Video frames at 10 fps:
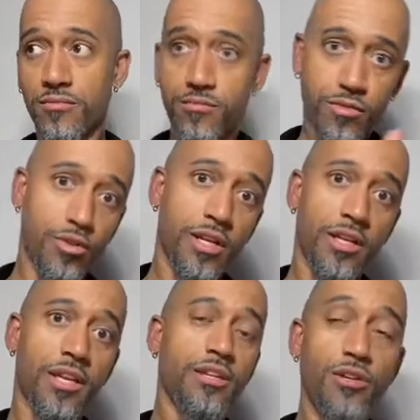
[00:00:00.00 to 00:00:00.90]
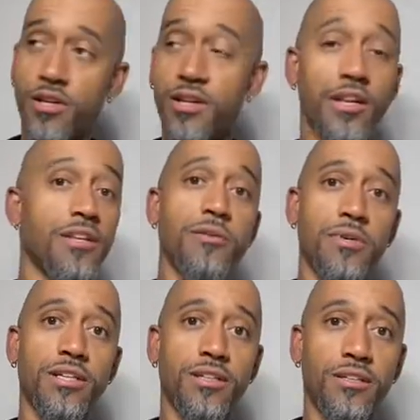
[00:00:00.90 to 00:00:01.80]
You're in another
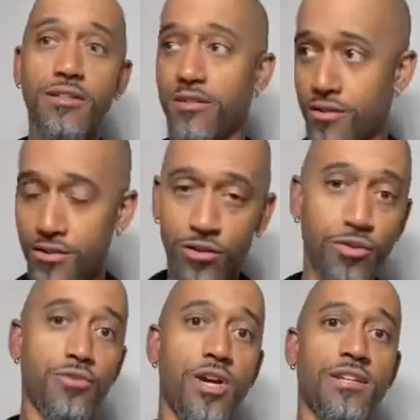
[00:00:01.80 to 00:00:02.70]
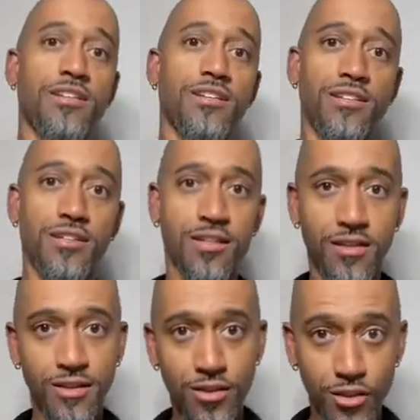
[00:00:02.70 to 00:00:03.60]
dimension. You've transitioned.
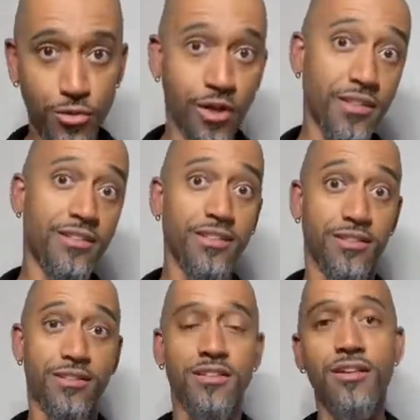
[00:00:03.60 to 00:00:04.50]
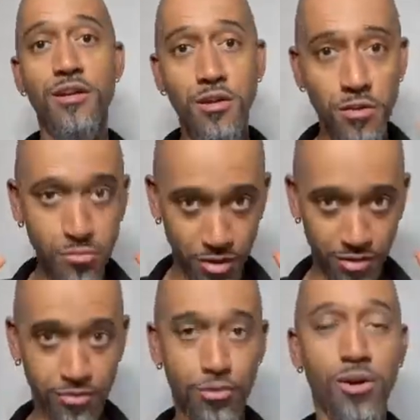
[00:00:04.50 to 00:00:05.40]
You are deceased. But
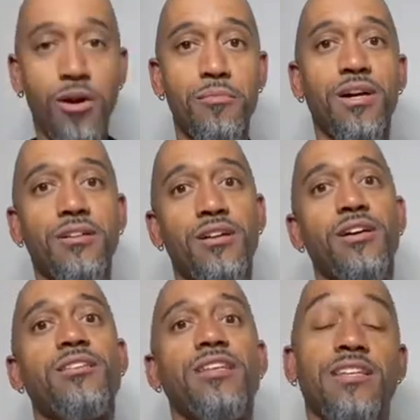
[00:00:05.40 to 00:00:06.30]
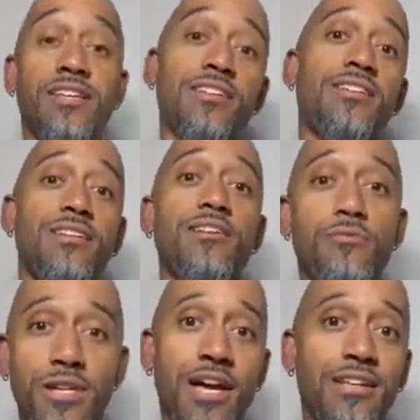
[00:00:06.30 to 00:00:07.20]
if you are amongst us in this
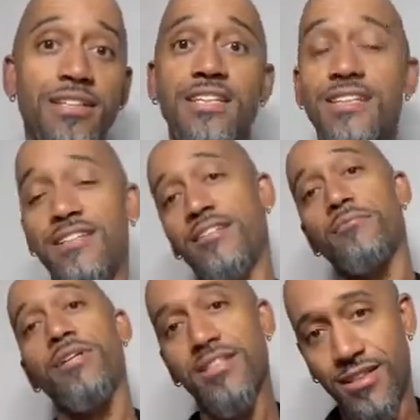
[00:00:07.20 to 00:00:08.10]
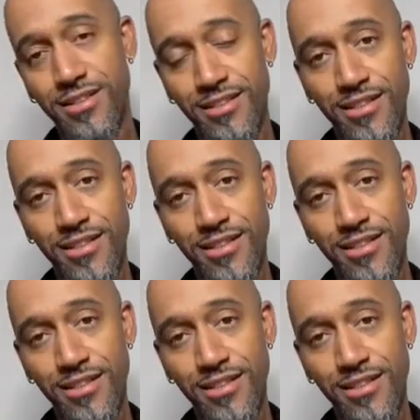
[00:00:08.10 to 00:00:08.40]
reality, in this dimension,